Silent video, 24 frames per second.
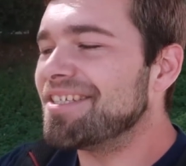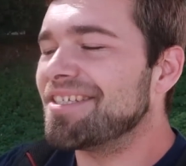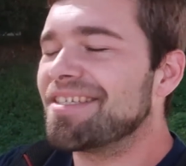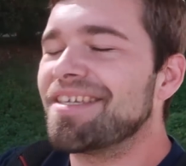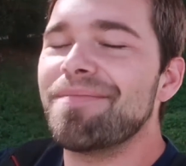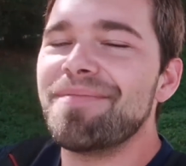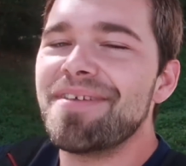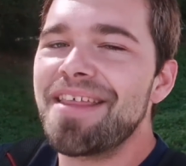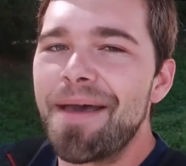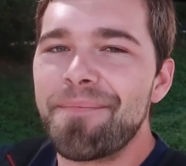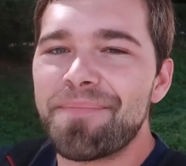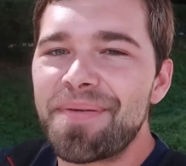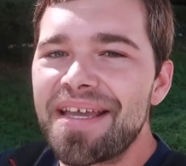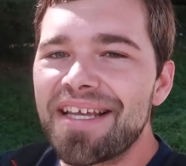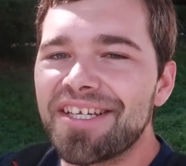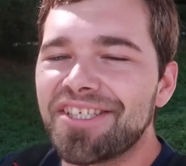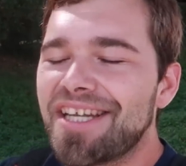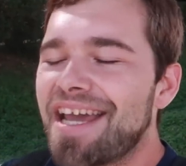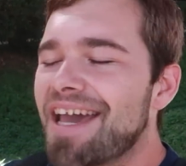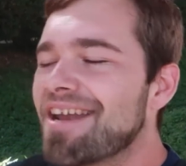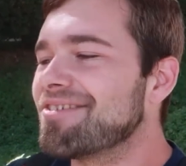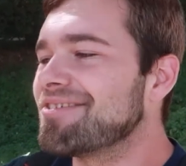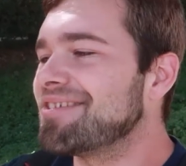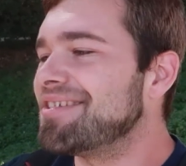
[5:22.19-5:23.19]
Just give me that pink
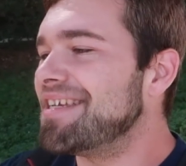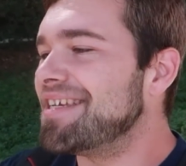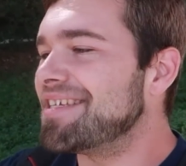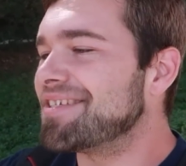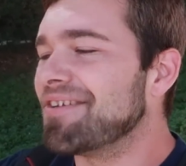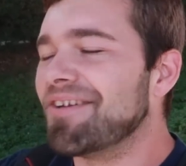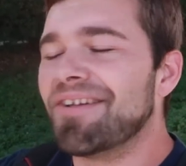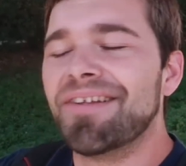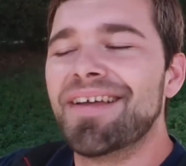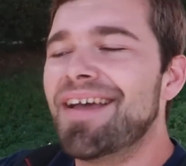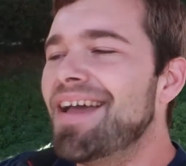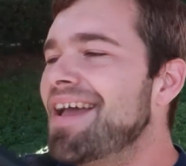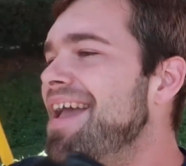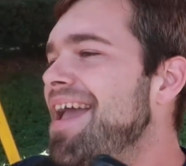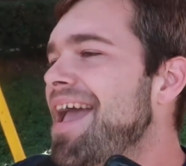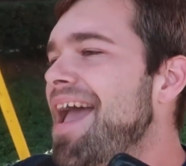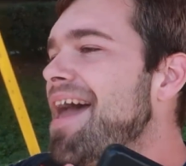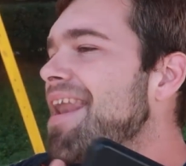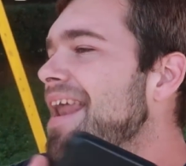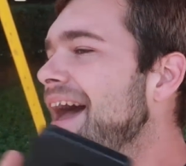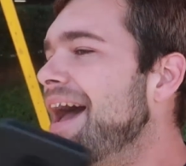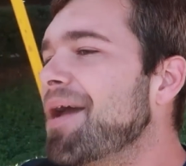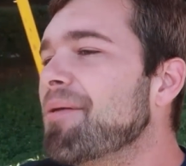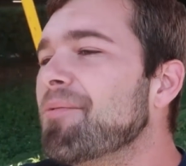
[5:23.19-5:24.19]
Shadow Sneasel
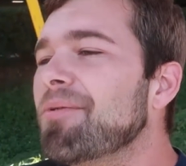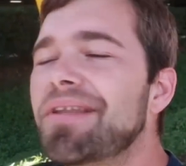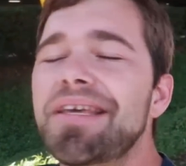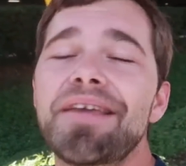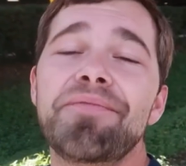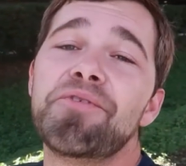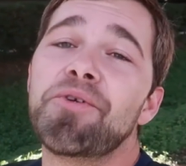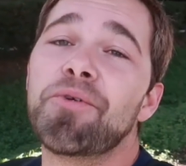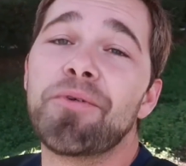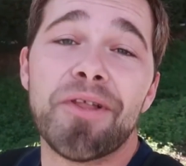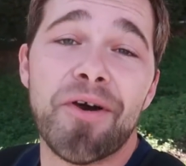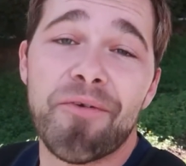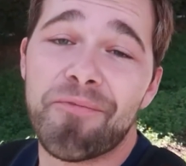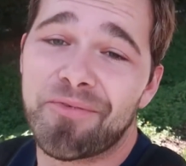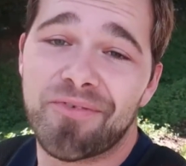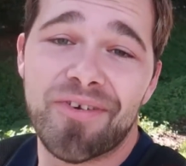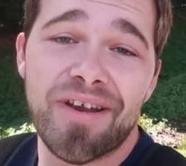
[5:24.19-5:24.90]
and I will leave you alone